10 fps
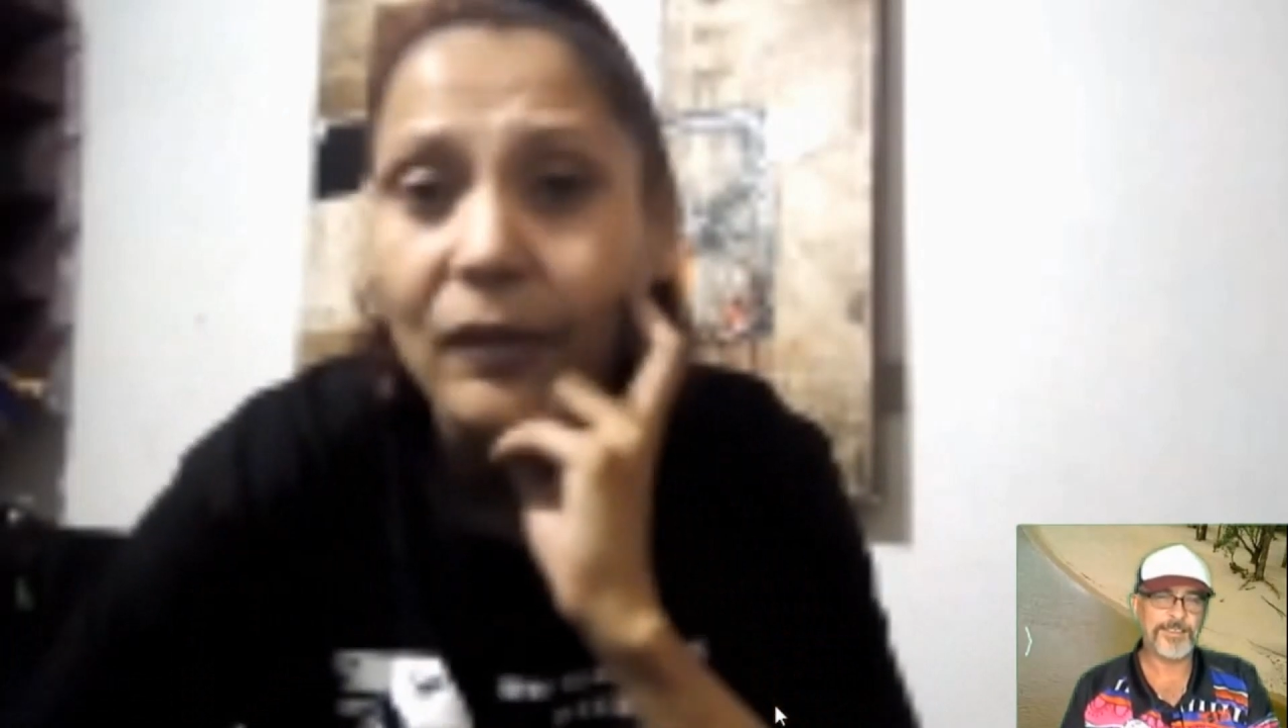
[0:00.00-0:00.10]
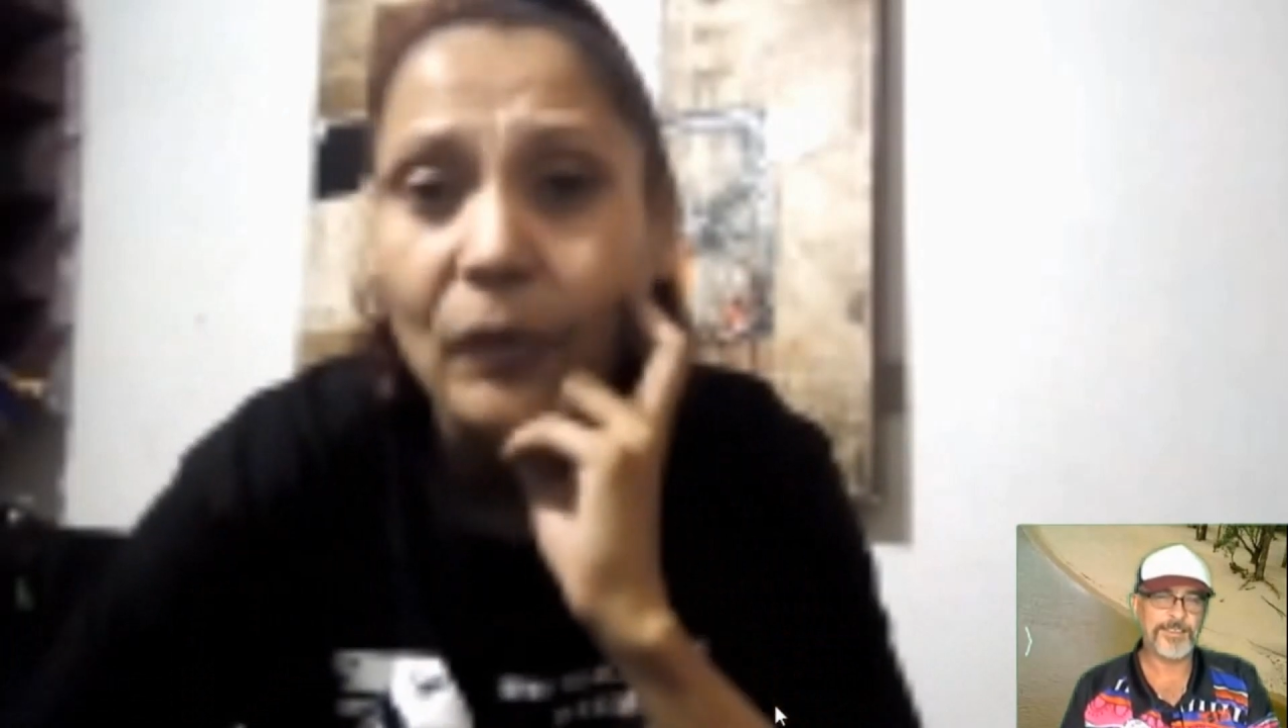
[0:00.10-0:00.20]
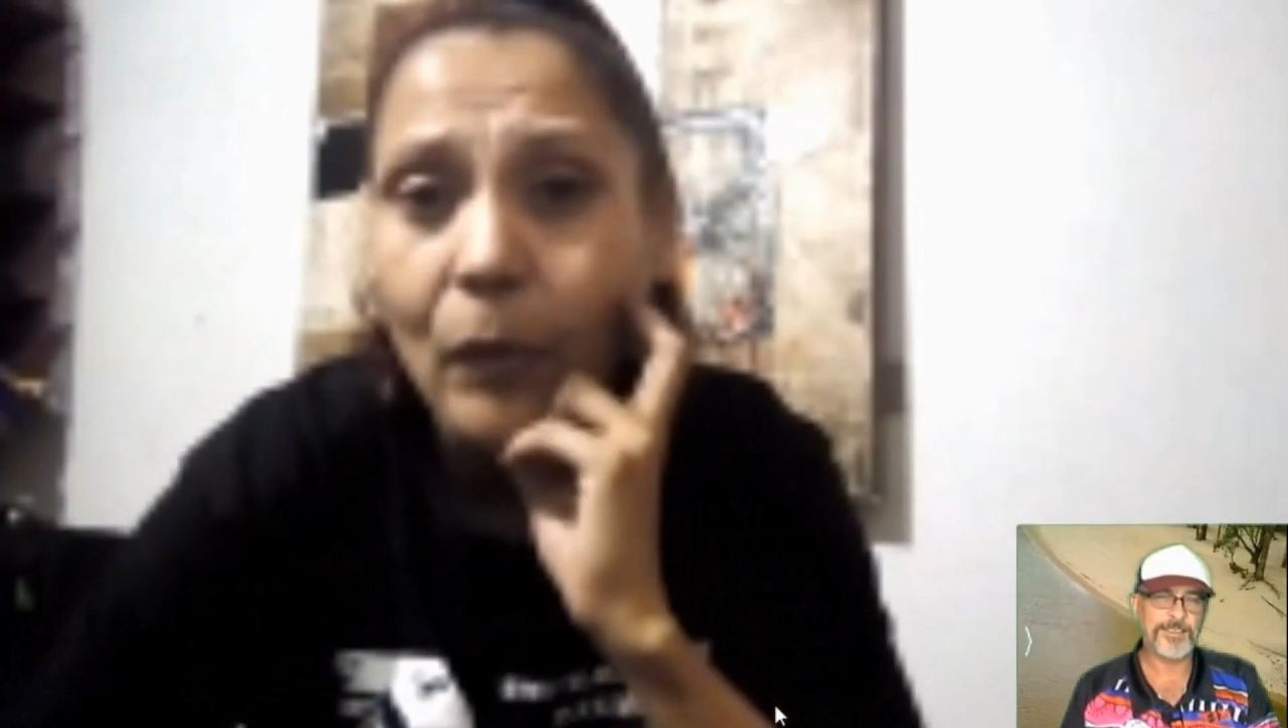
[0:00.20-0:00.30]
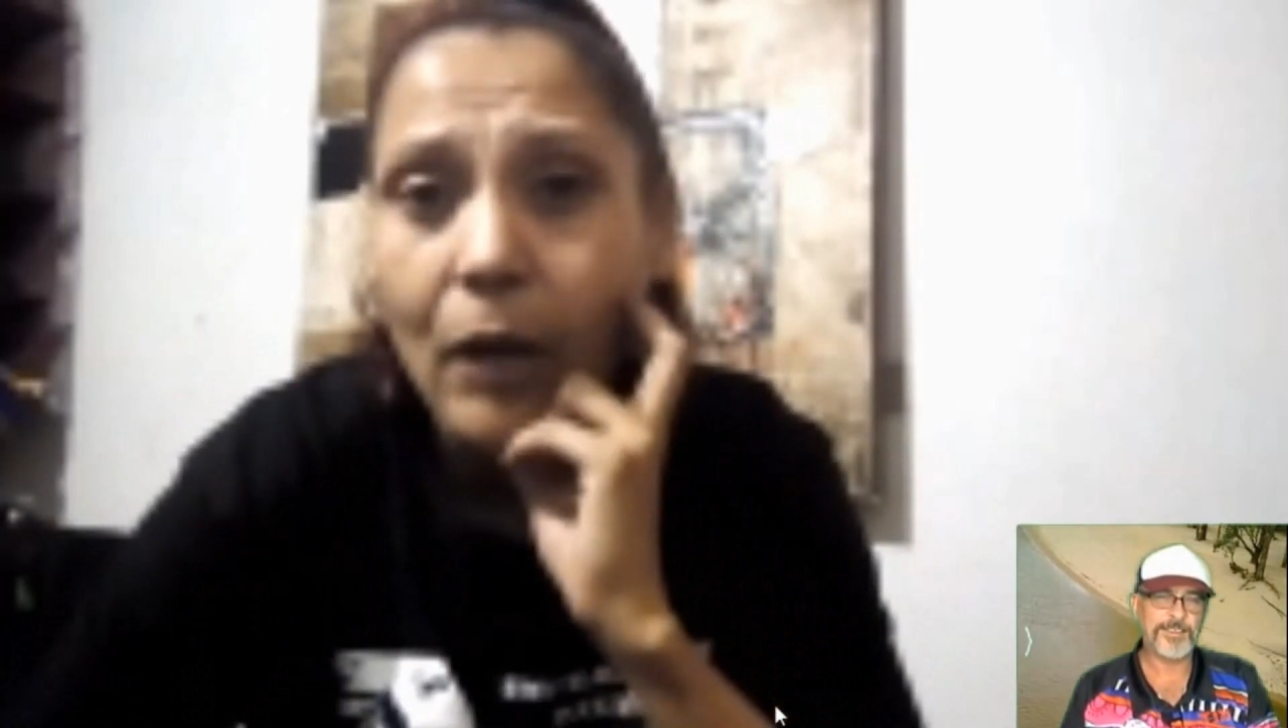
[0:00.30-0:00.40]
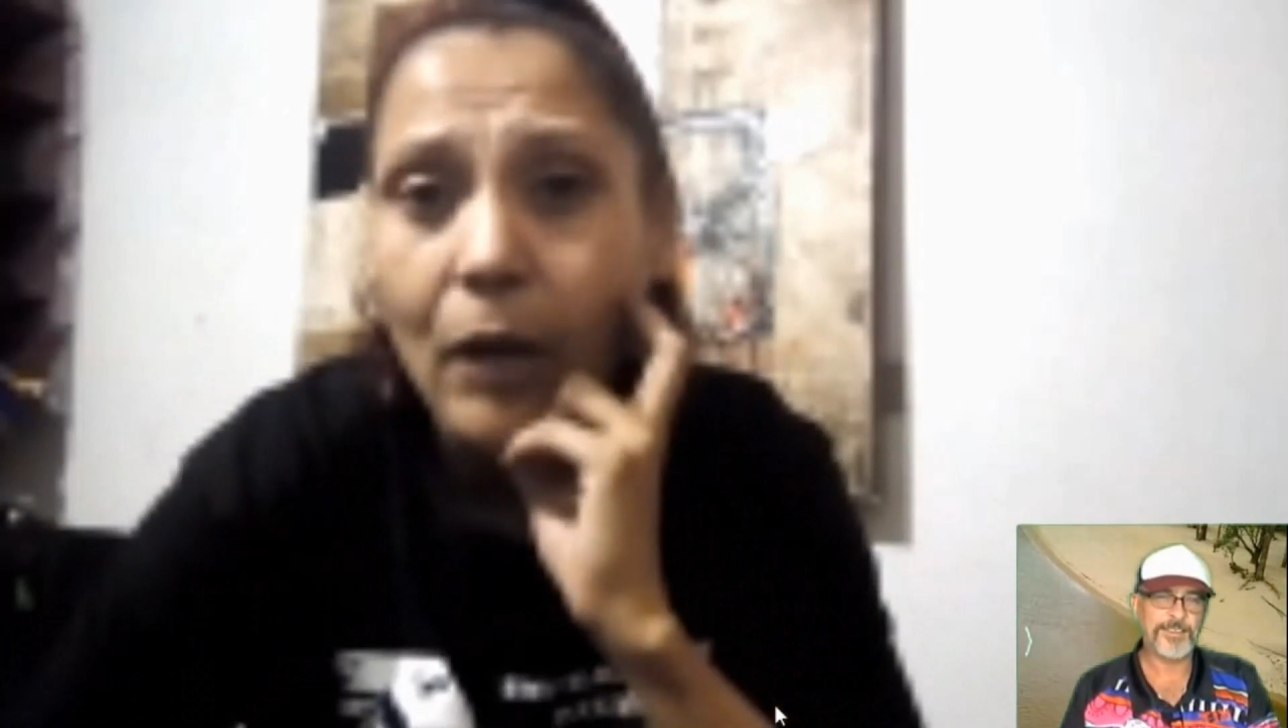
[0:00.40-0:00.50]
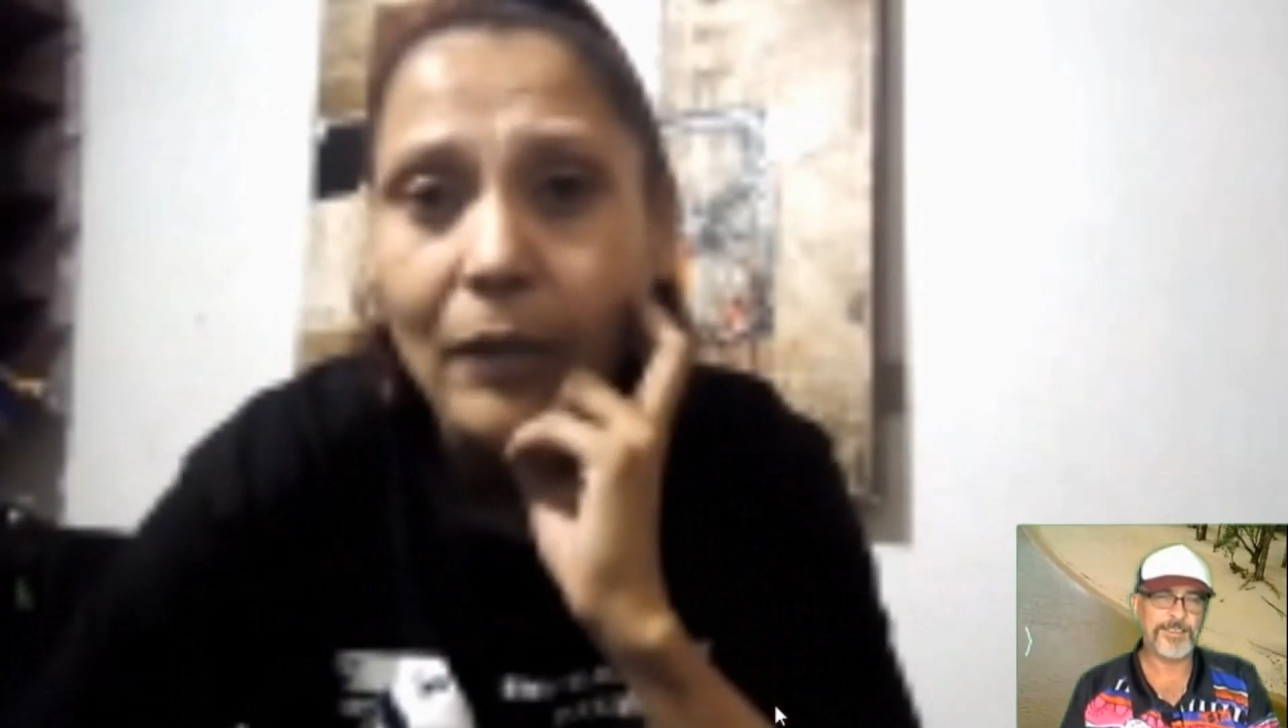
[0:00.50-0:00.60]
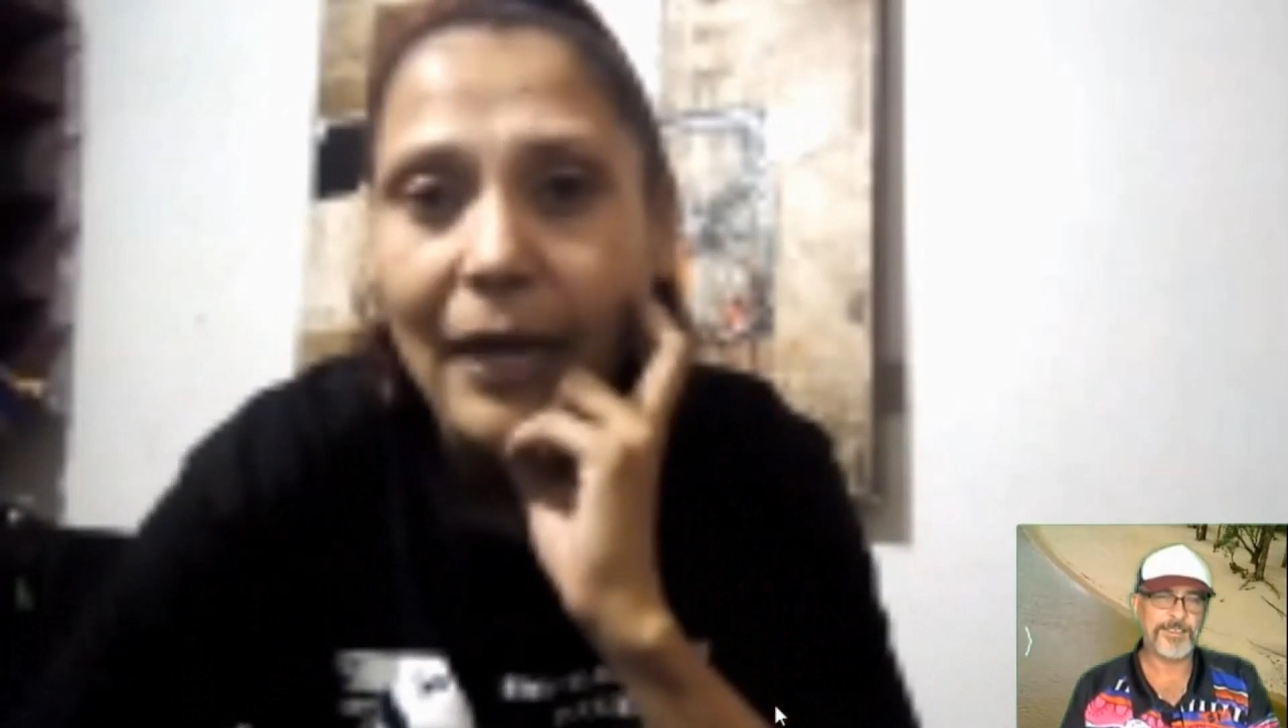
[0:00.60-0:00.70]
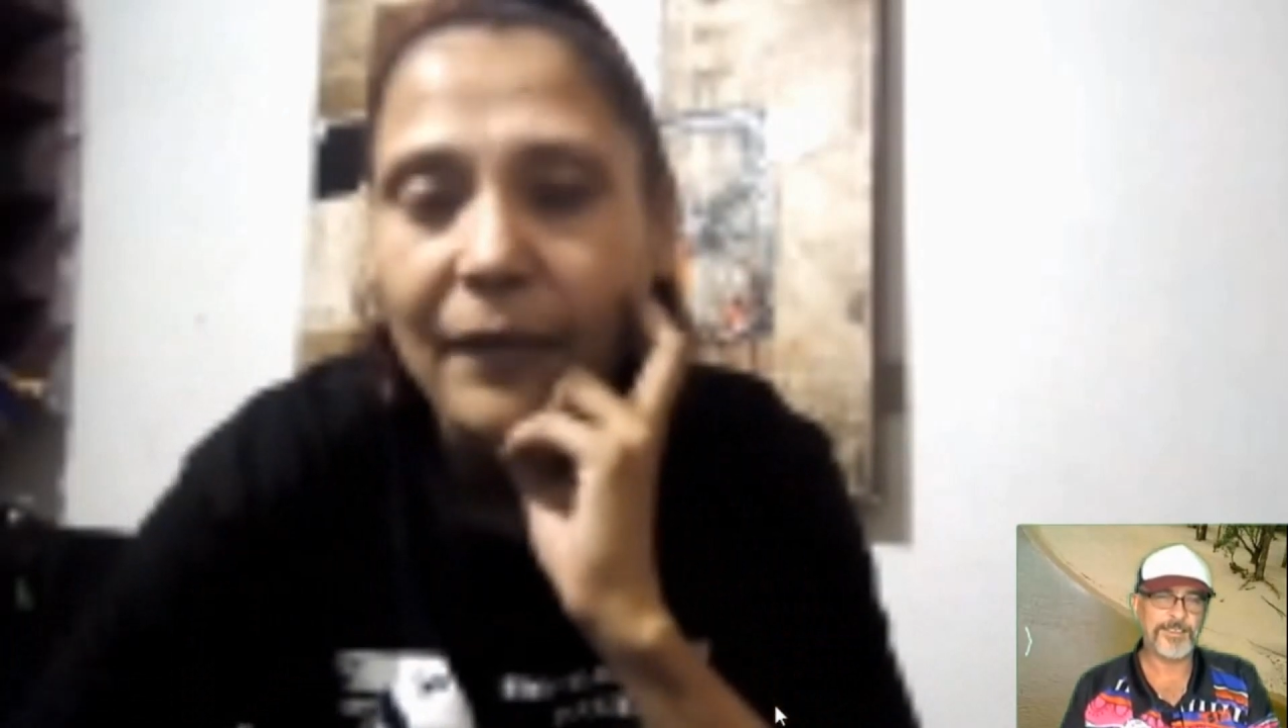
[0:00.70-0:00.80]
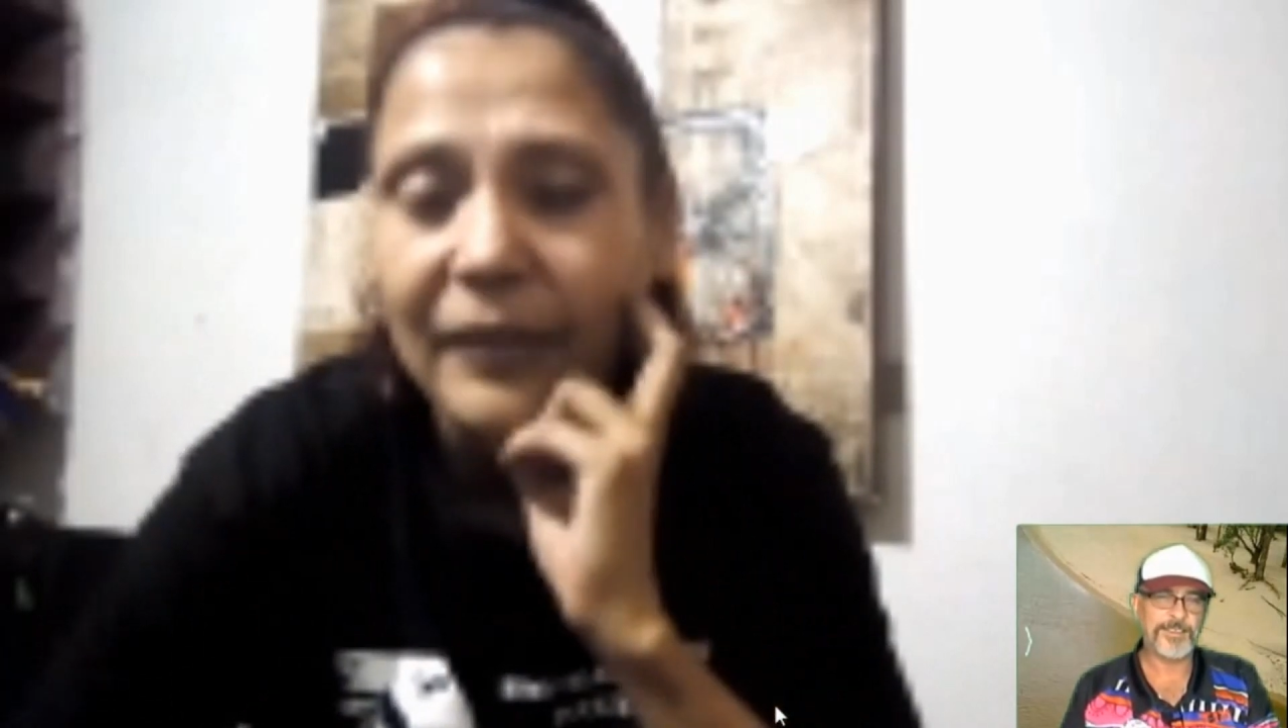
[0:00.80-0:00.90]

on the wild card,